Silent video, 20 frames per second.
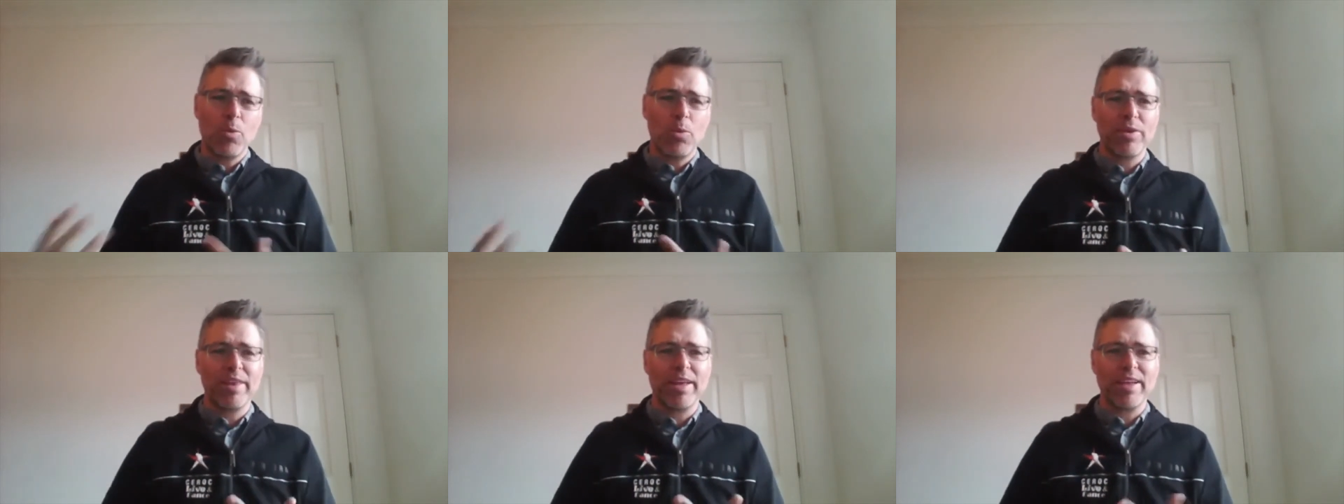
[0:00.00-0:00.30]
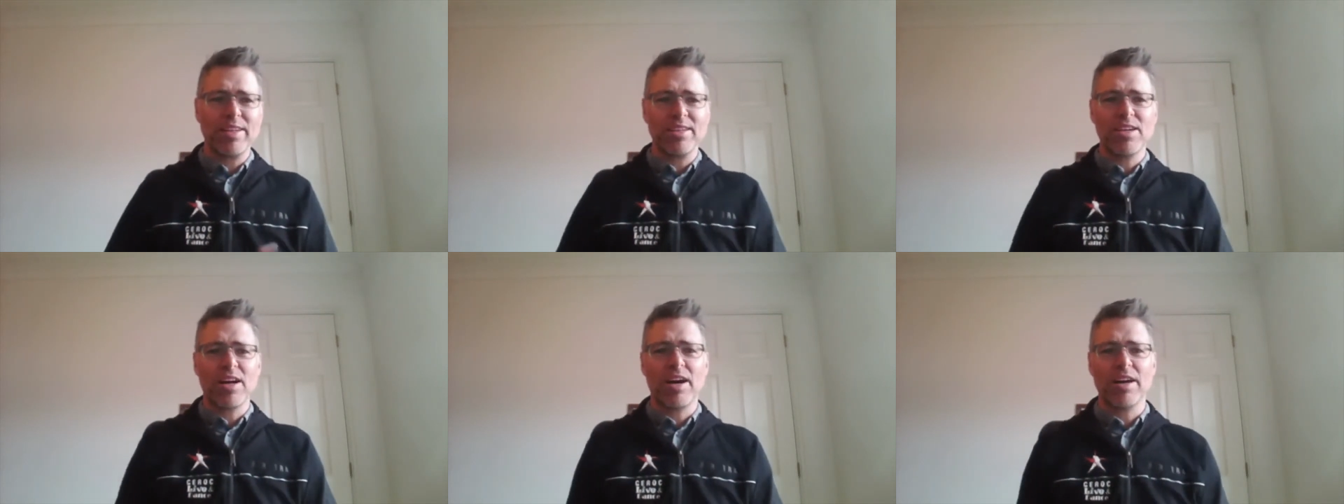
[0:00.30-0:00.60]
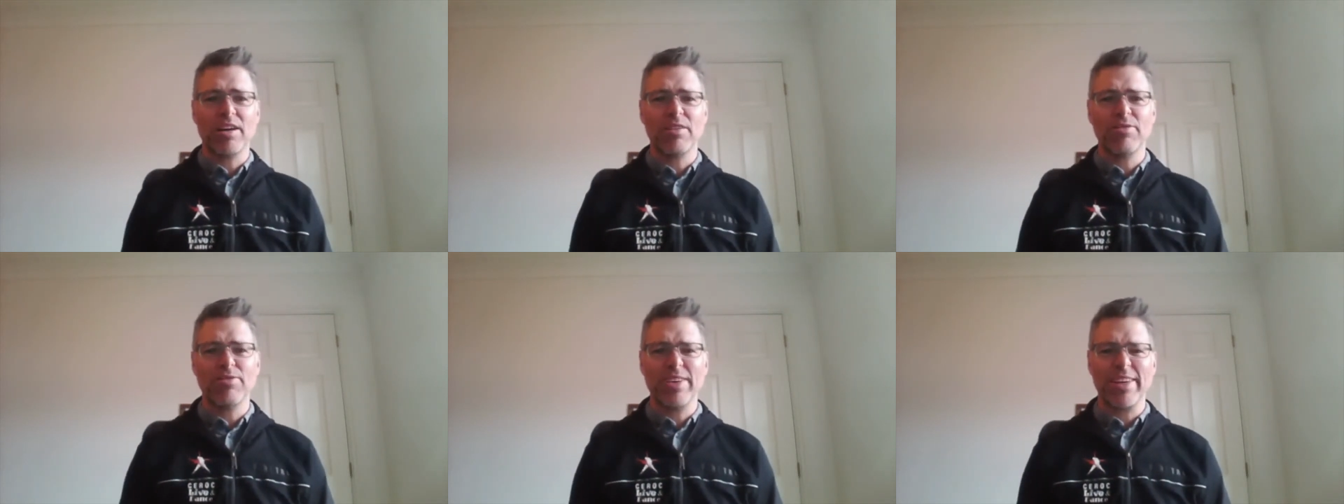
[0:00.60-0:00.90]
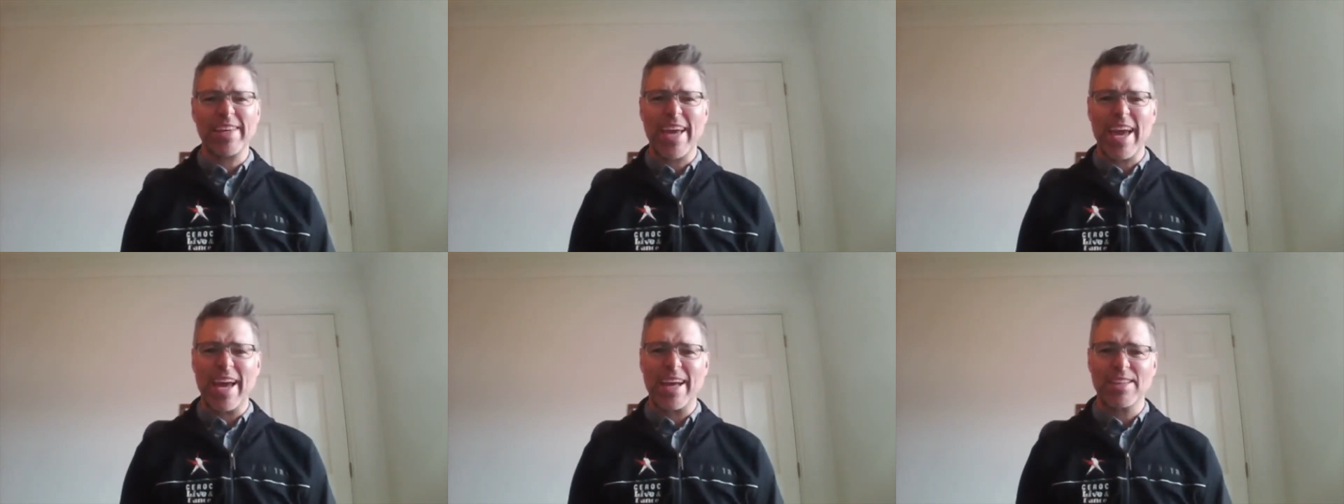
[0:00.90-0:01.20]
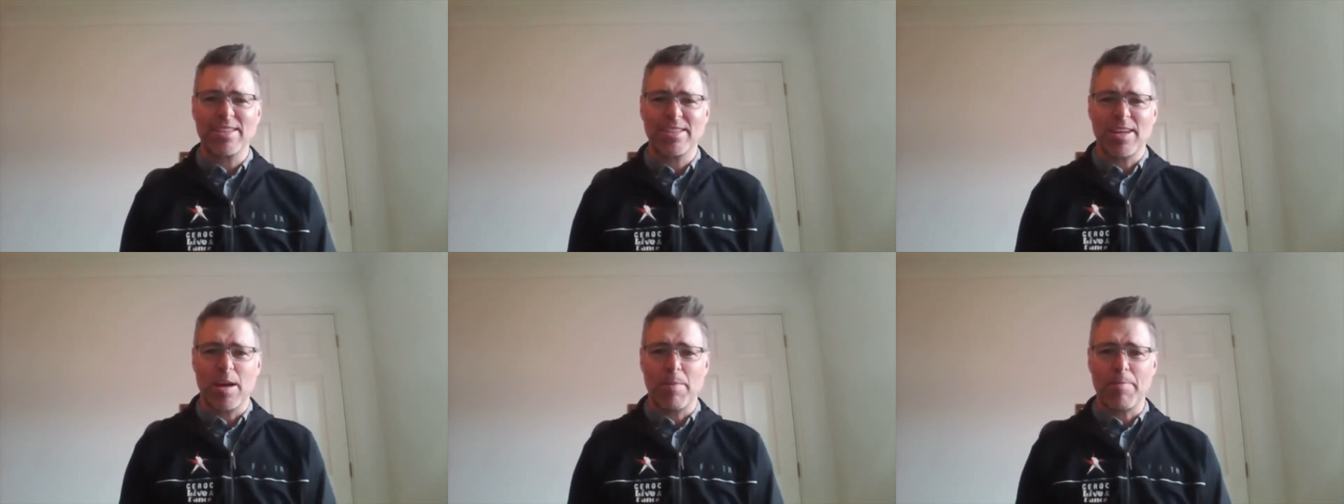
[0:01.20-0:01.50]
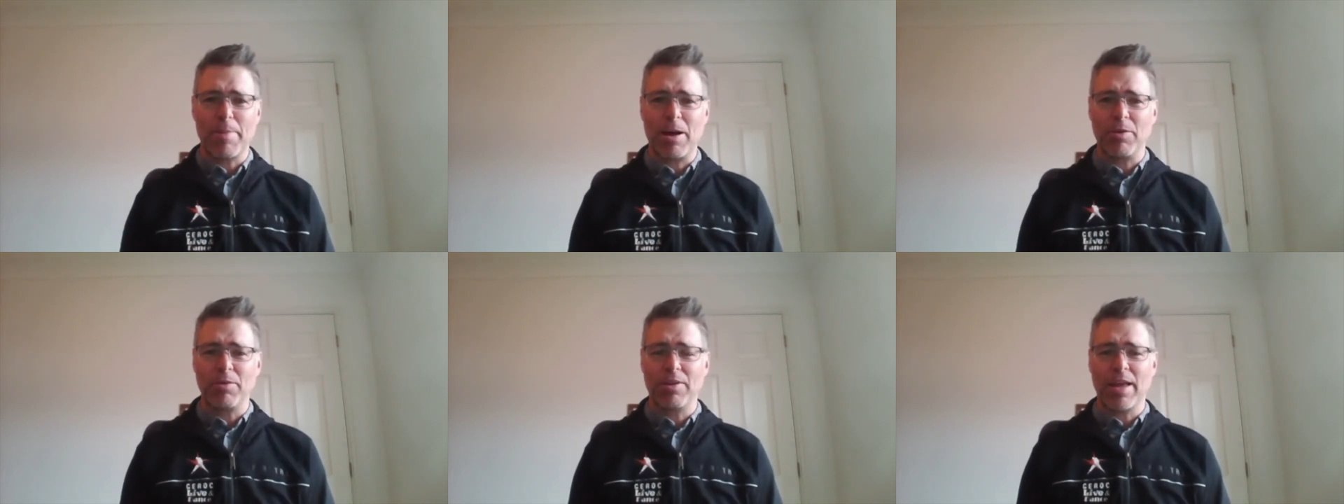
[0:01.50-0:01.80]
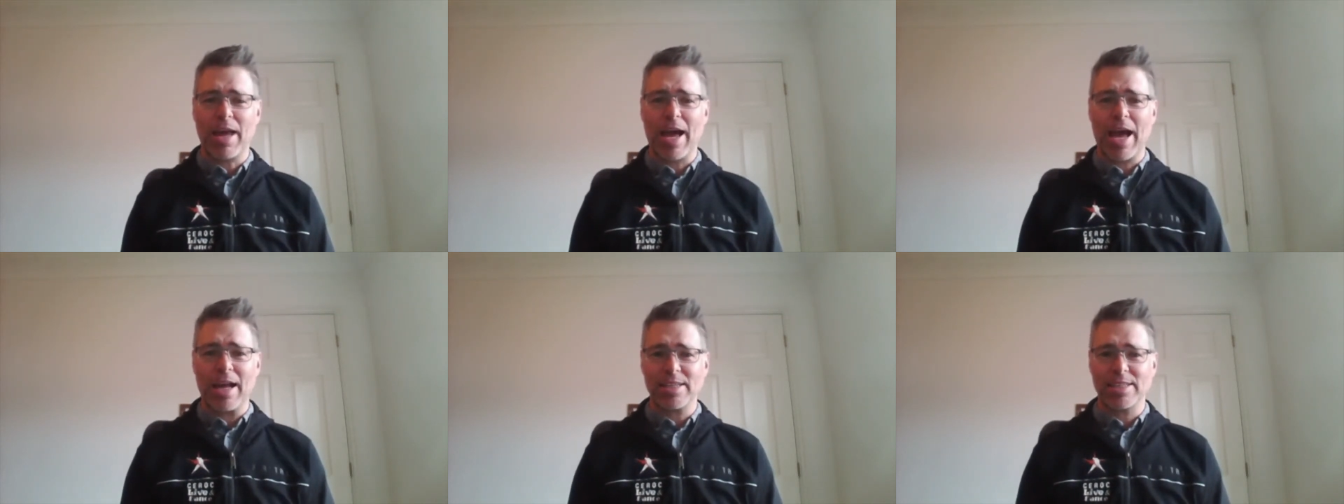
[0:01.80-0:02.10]
we then kind of forget about
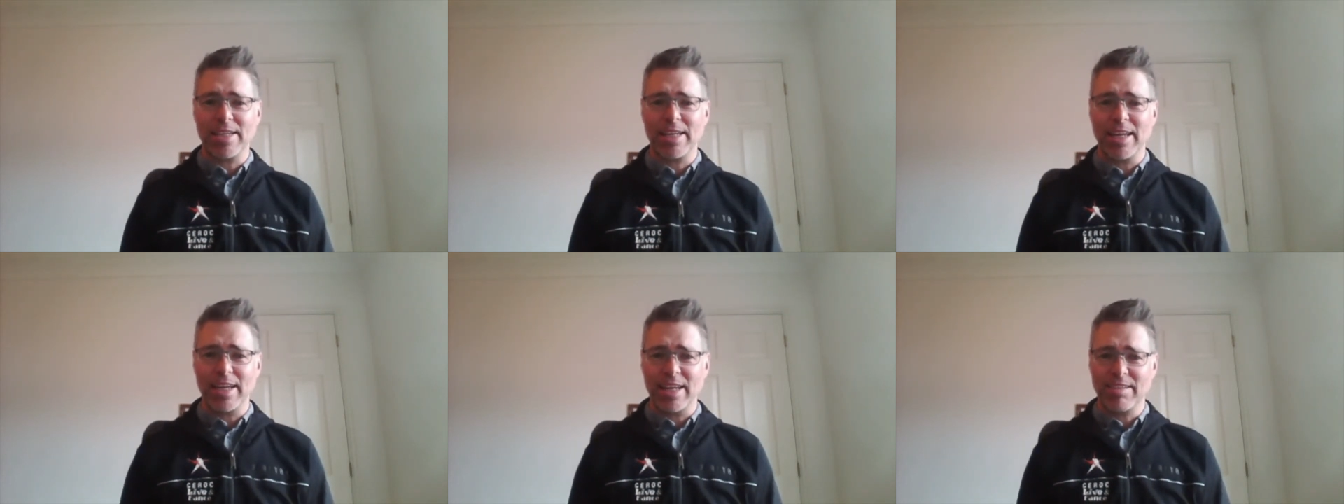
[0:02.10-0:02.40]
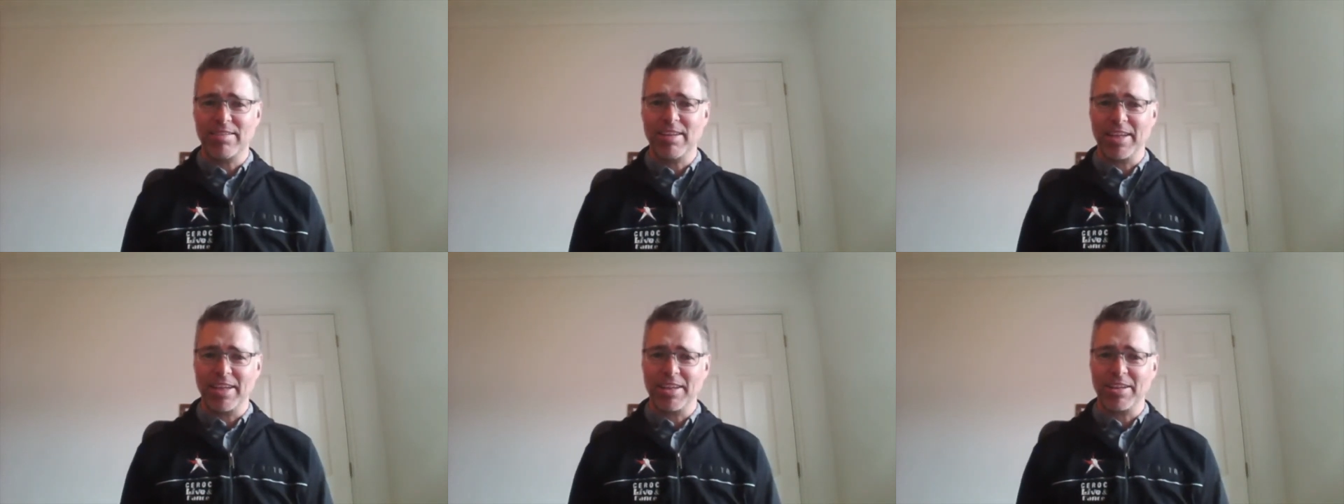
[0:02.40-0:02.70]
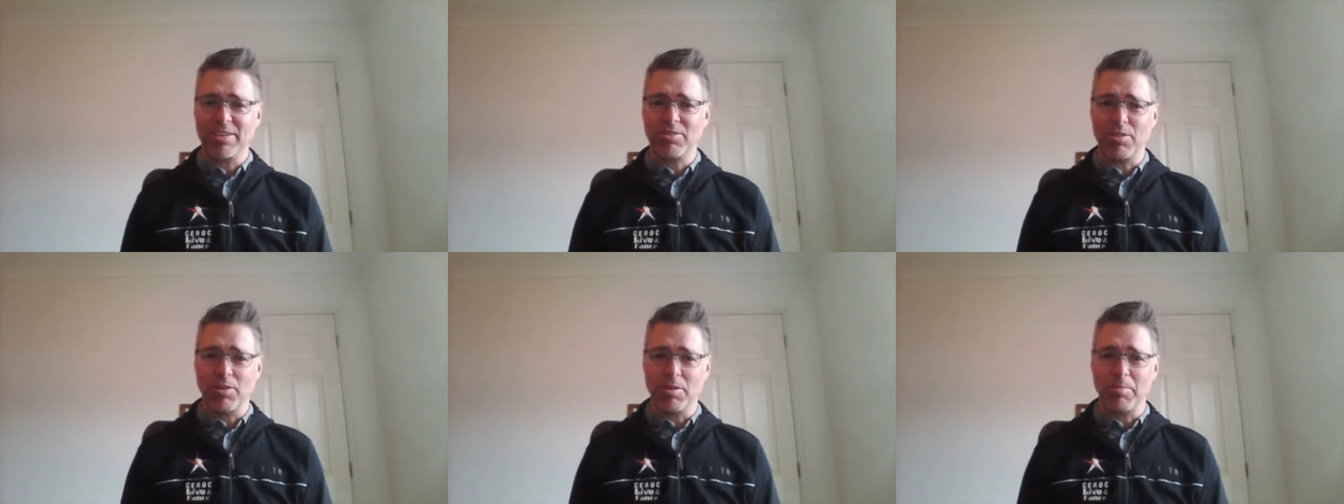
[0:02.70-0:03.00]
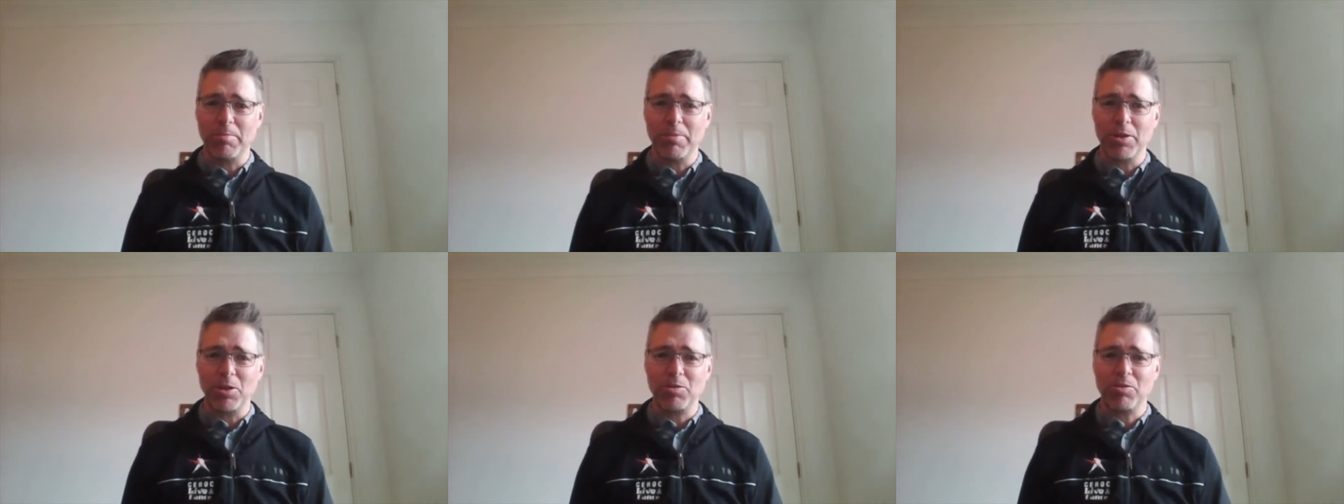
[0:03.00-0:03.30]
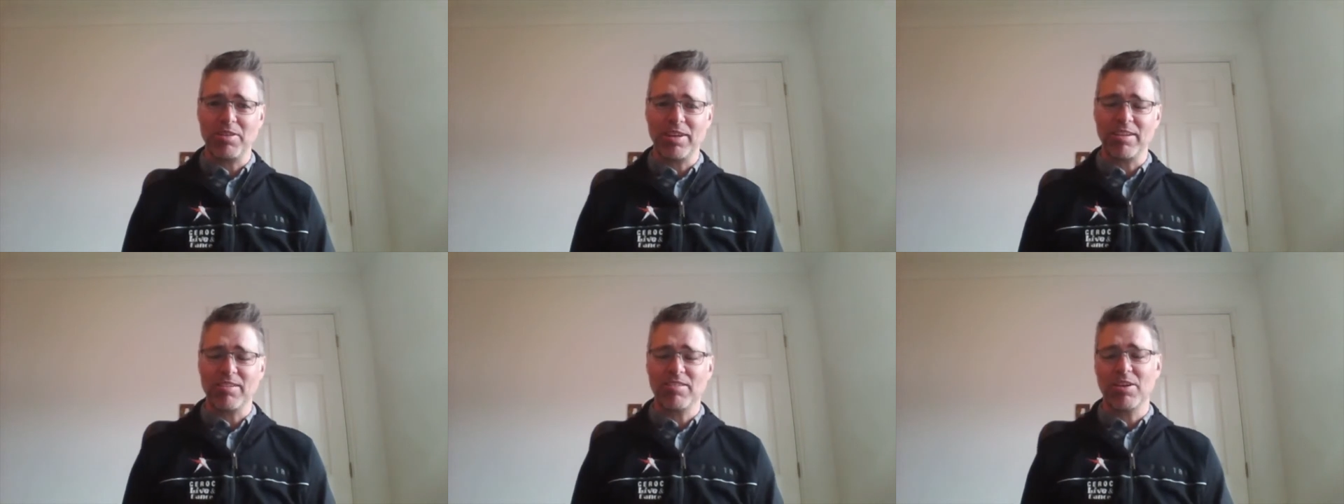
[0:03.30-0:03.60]
actually listening to the music.